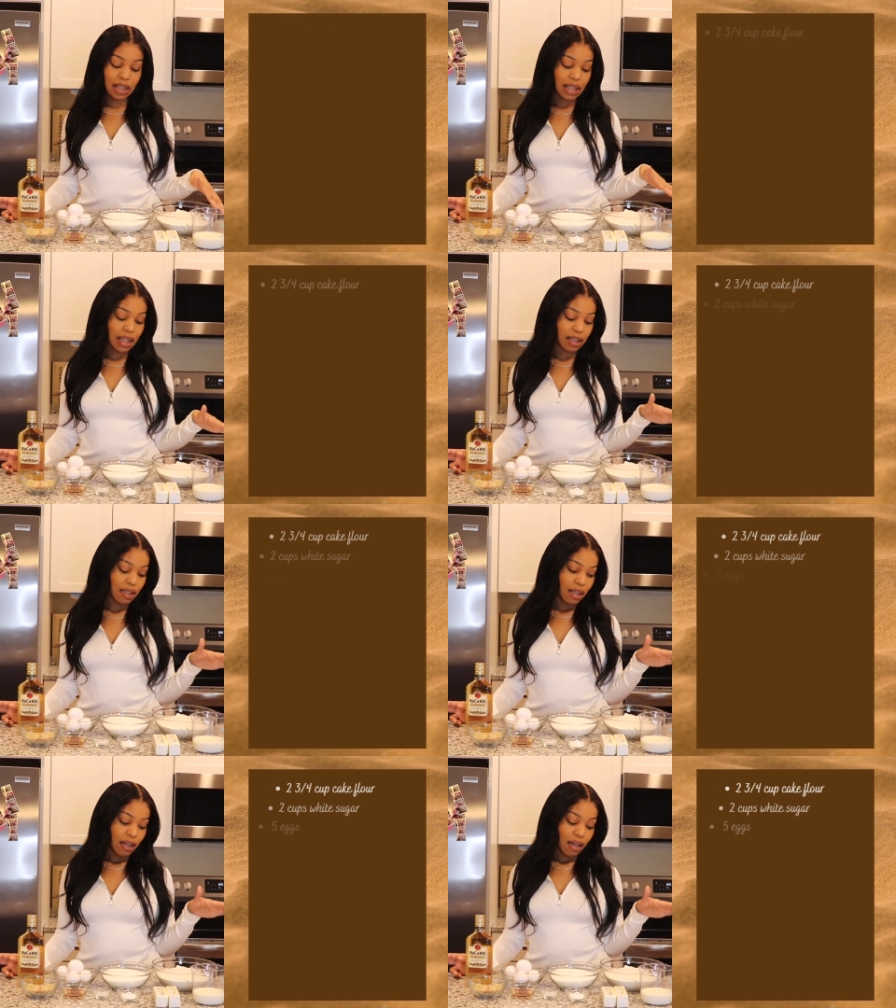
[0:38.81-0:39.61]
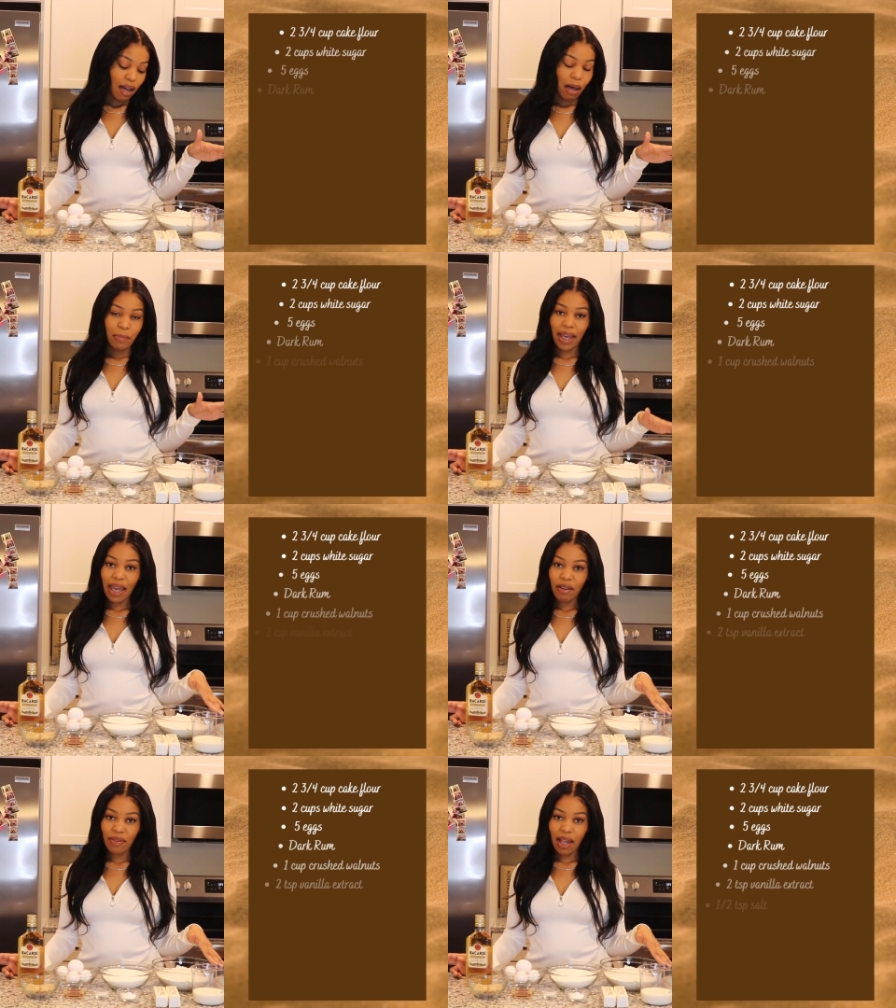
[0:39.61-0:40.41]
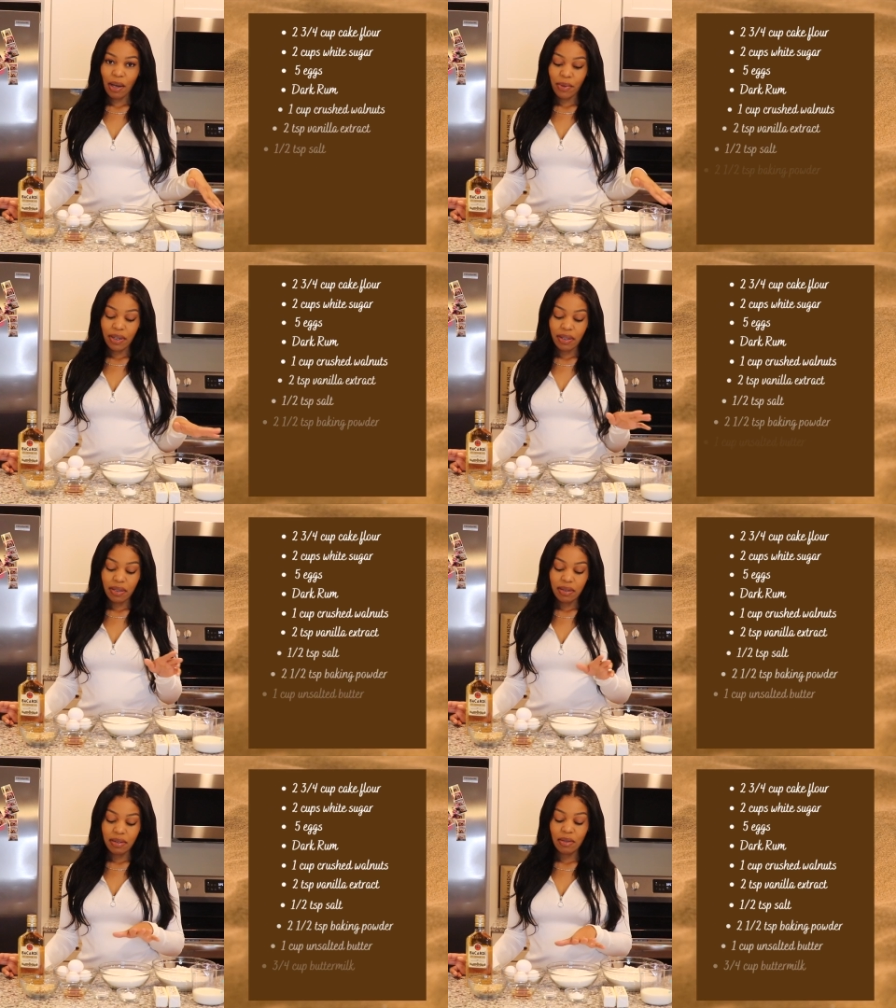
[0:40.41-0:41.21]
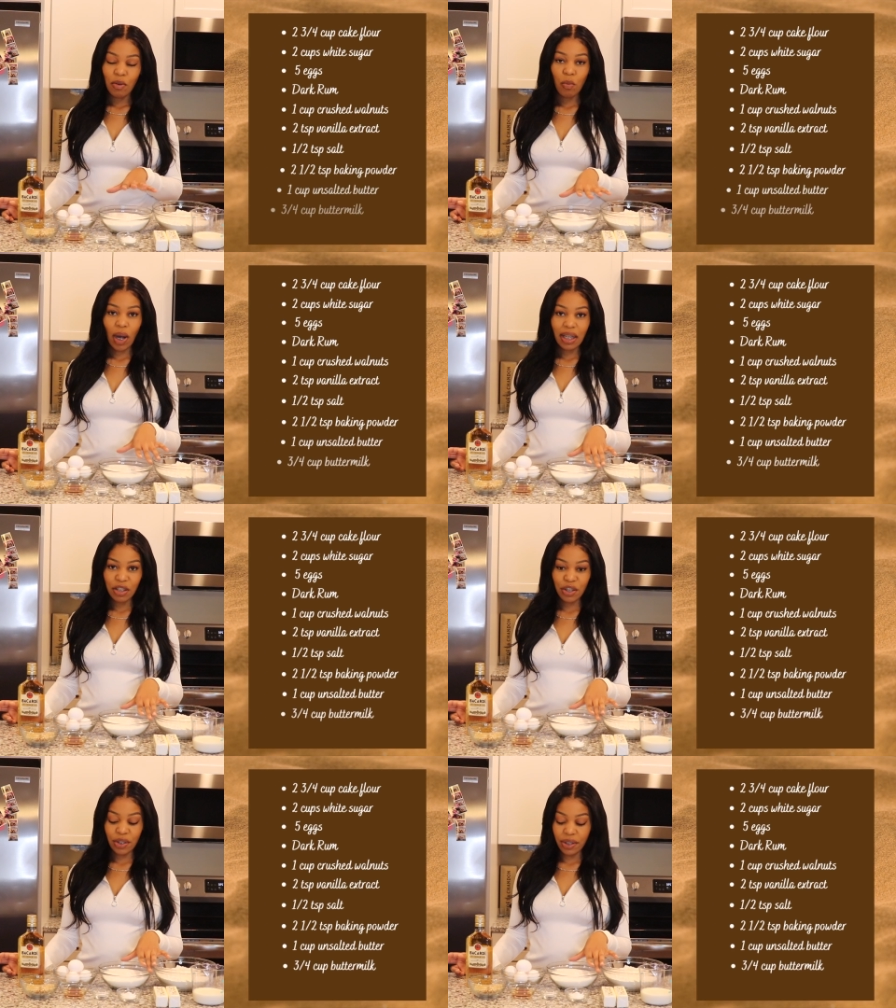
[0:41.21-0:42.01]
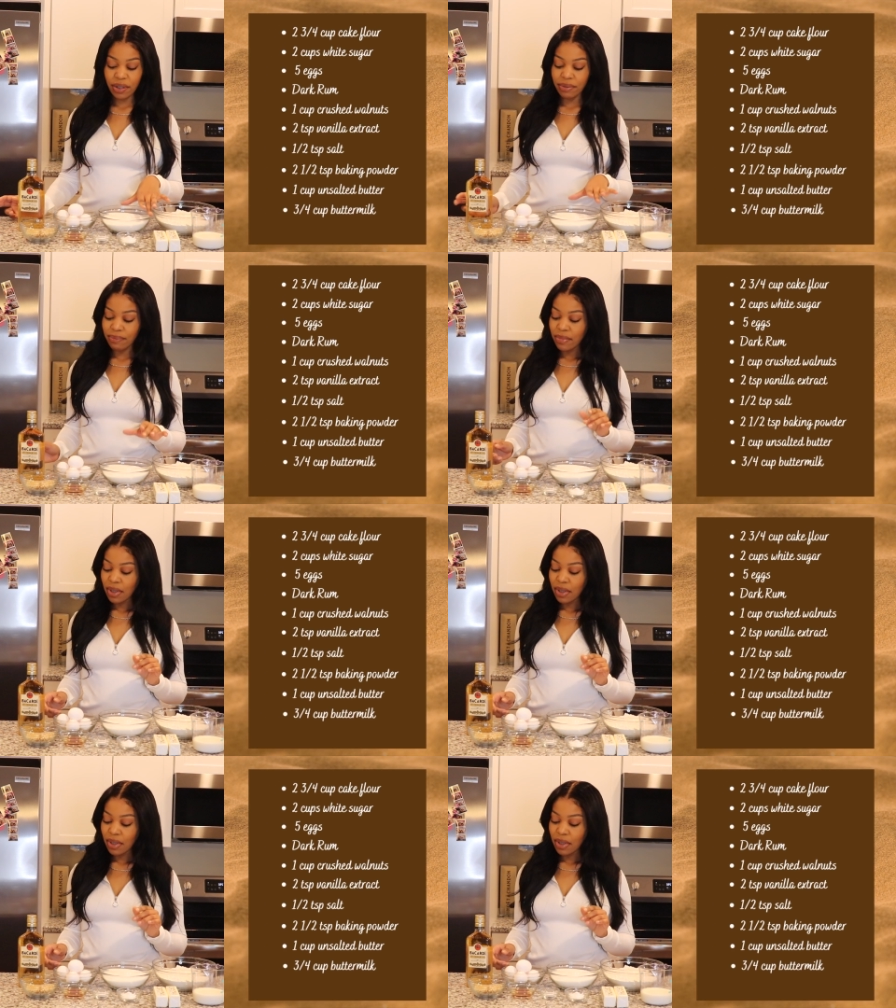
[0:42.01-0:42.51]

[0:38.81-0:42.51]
to need cake flour, white sugar,